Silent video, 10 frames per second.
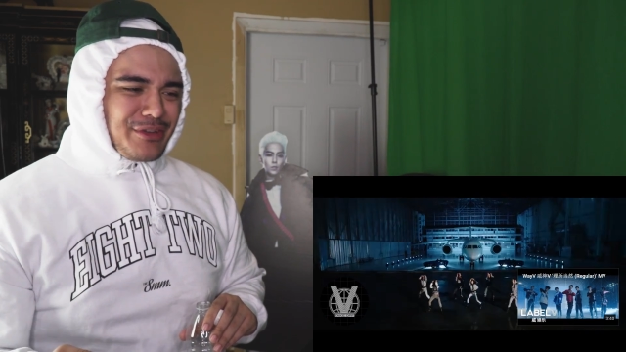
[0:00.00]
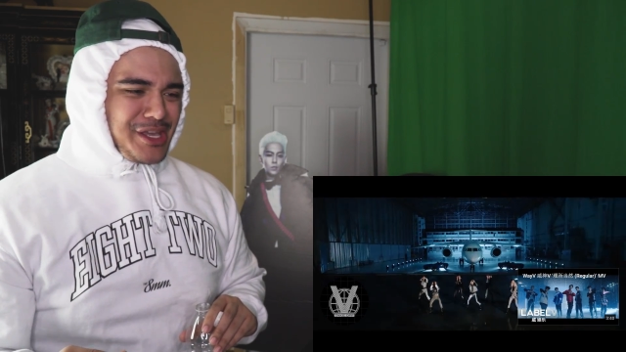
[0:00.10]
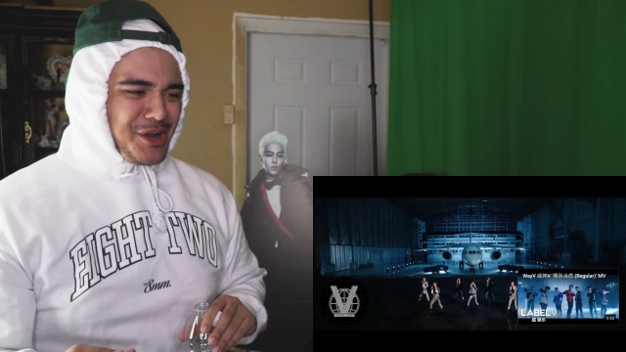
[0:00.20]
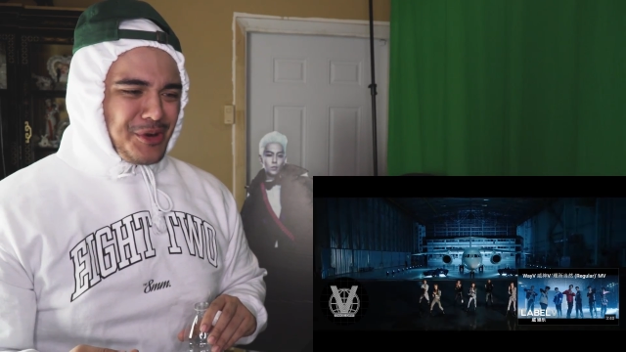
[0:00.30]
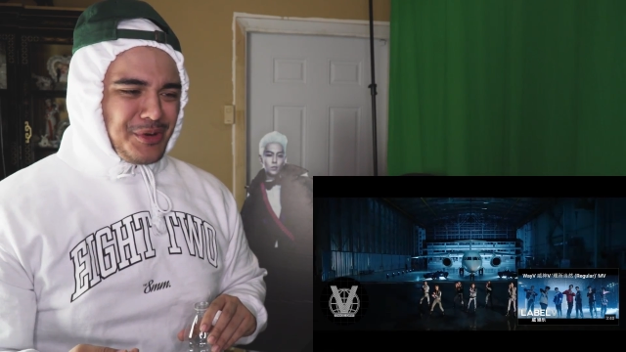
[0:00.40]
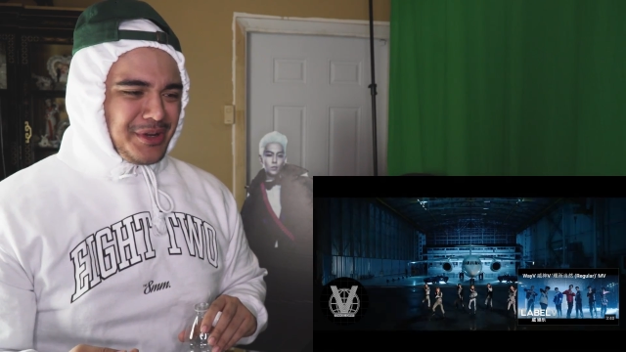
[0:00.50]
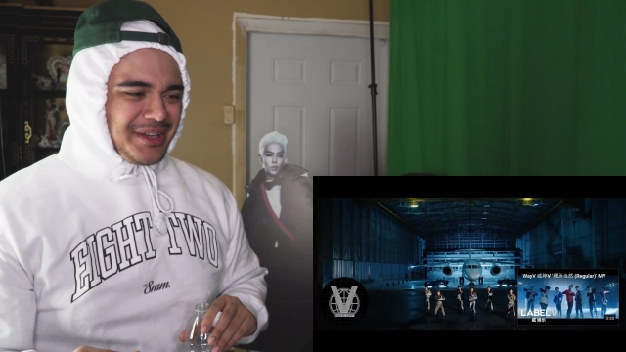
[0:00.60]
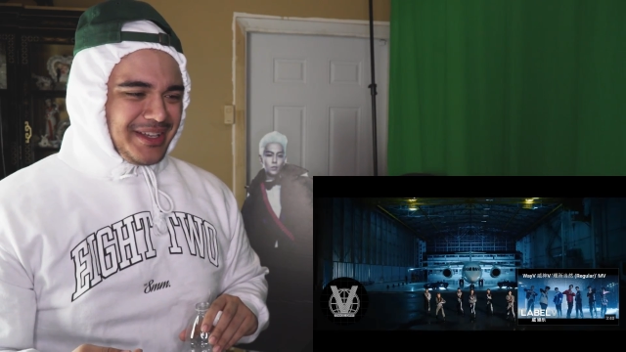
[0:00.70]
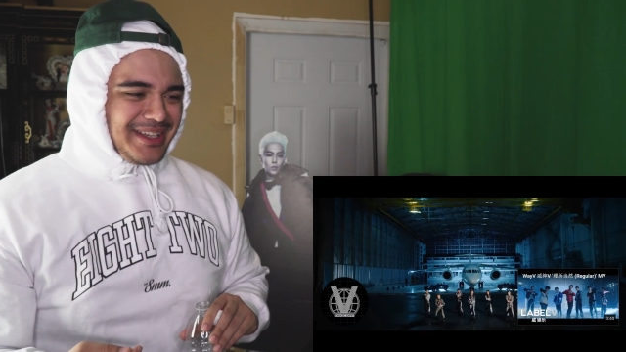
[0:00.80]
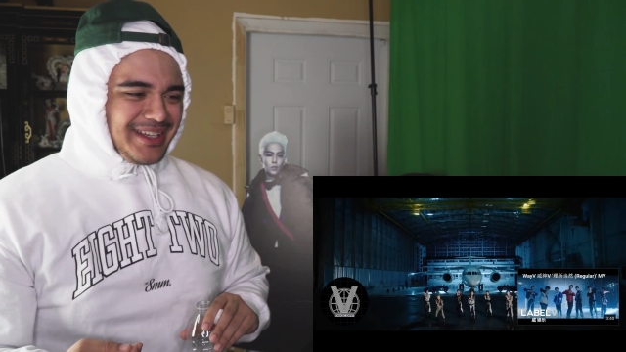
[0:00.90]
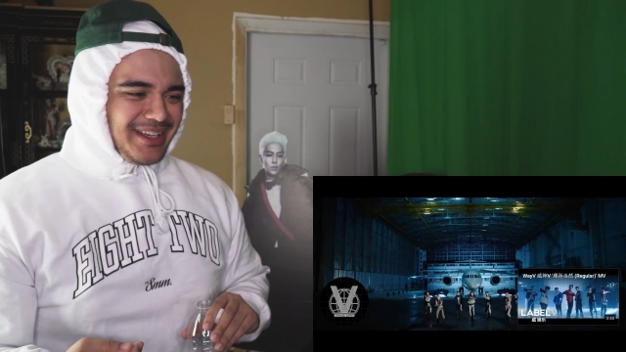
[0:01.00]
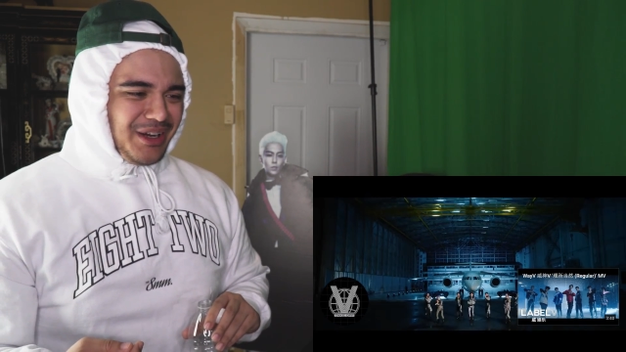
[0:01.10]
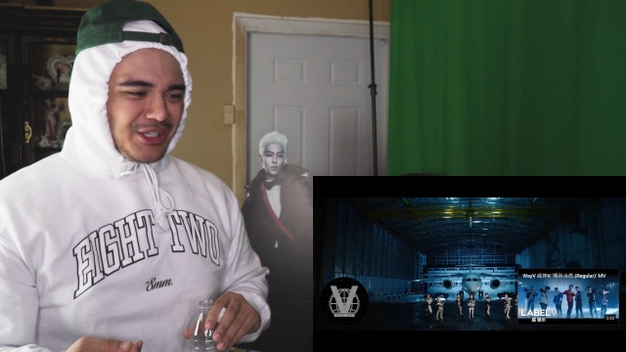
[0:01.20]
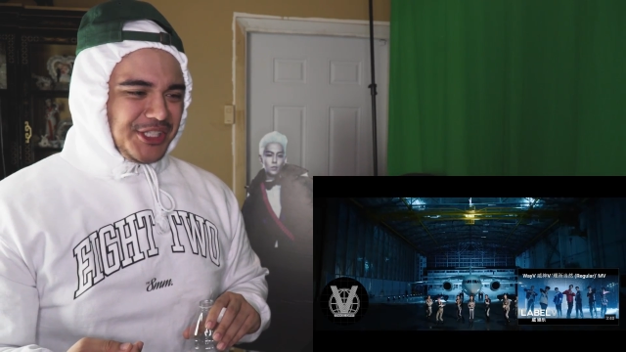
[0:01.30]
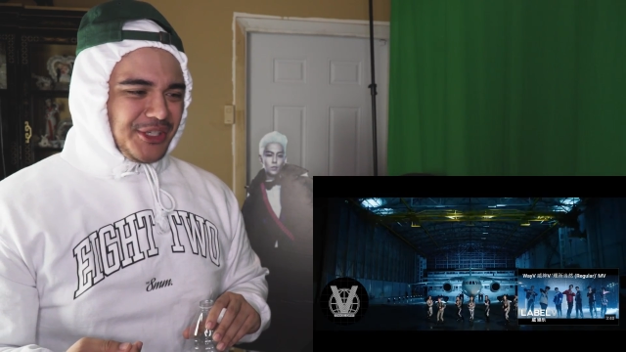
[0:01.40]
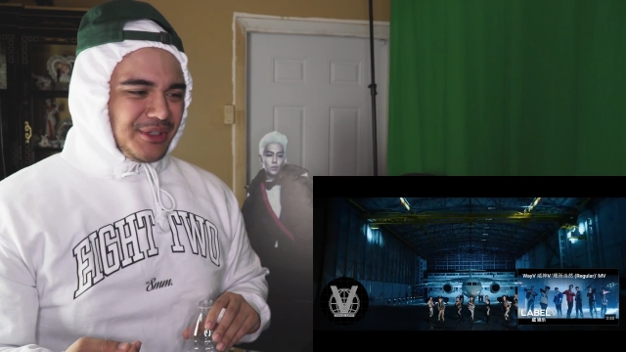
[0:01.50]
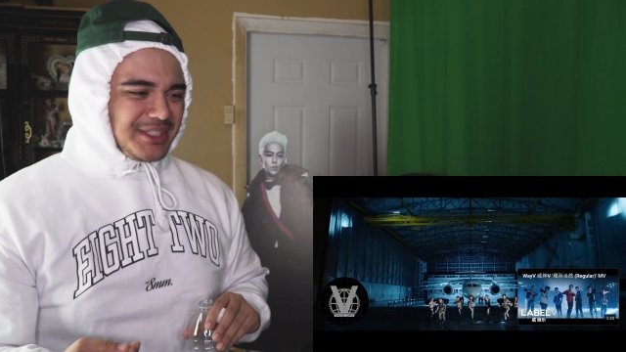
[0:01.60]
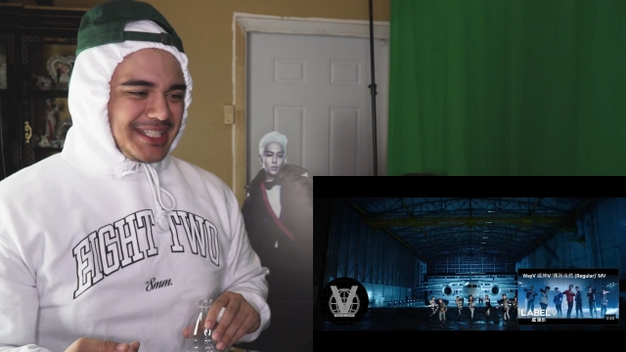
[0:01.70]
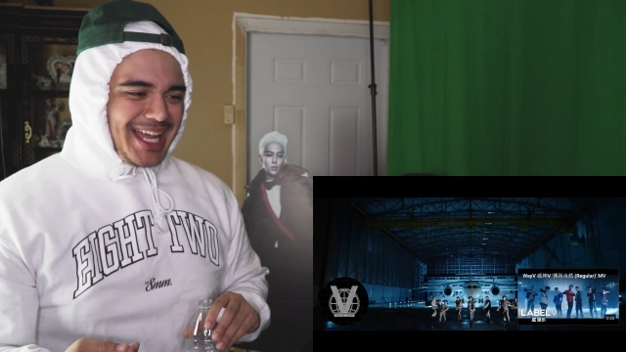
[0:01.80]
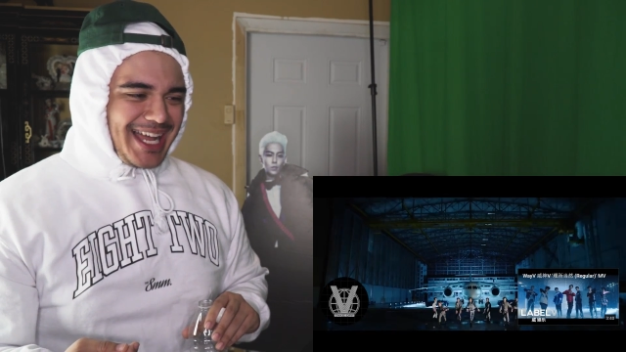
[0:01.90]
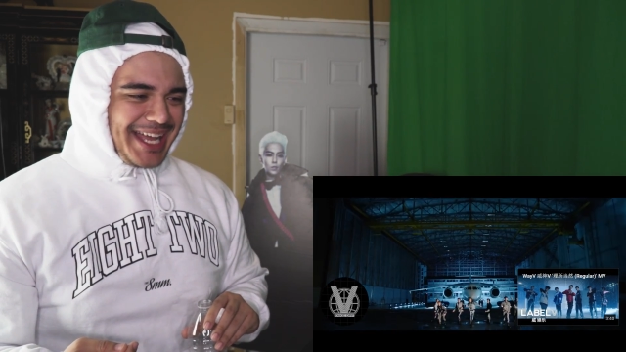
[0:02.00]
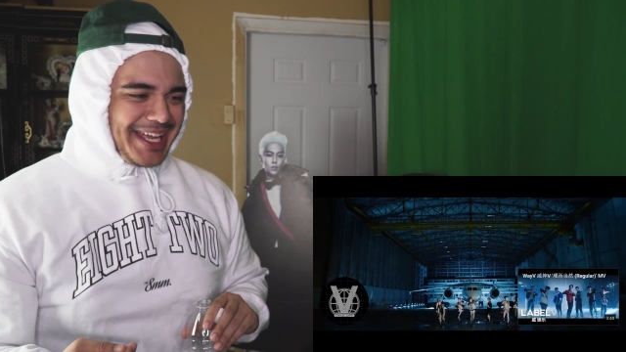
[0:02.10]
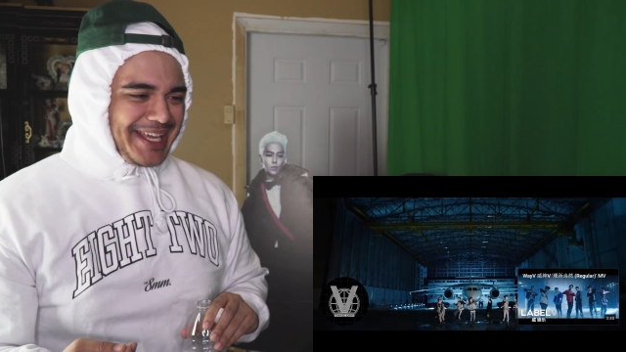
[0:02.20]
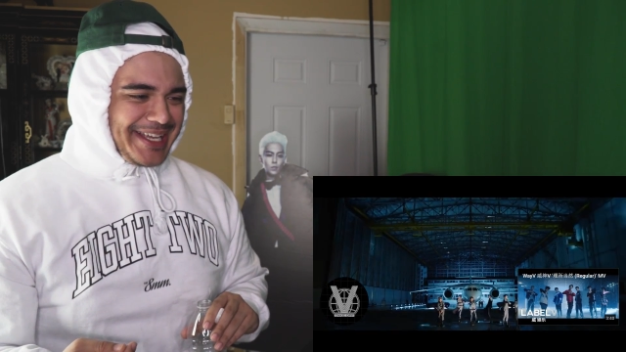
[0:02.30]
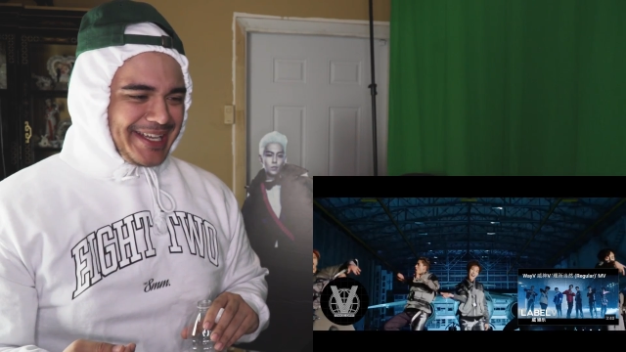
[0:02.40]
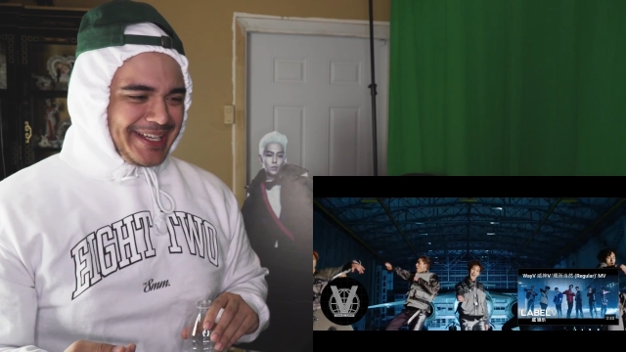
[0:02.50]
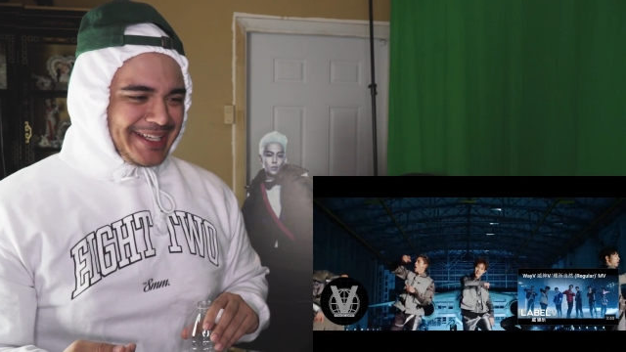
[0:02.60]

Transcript: yo. Oh, she gonna die.